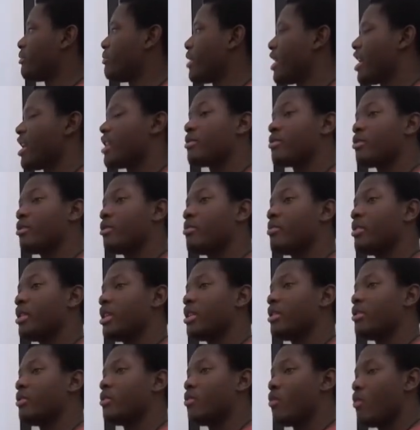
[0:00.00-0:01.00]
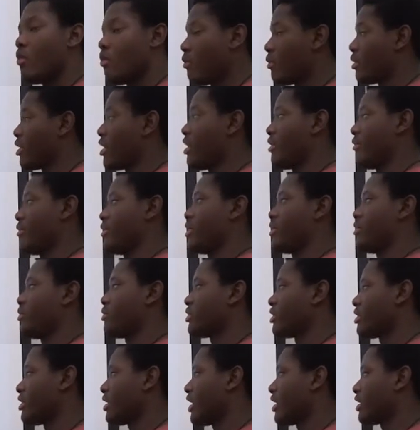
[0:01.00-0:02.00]
and then your password will be
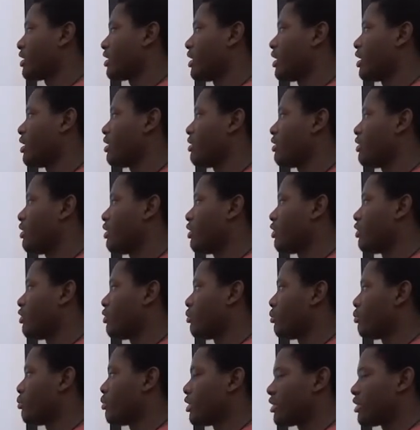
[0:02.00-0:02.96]
whatever you selected.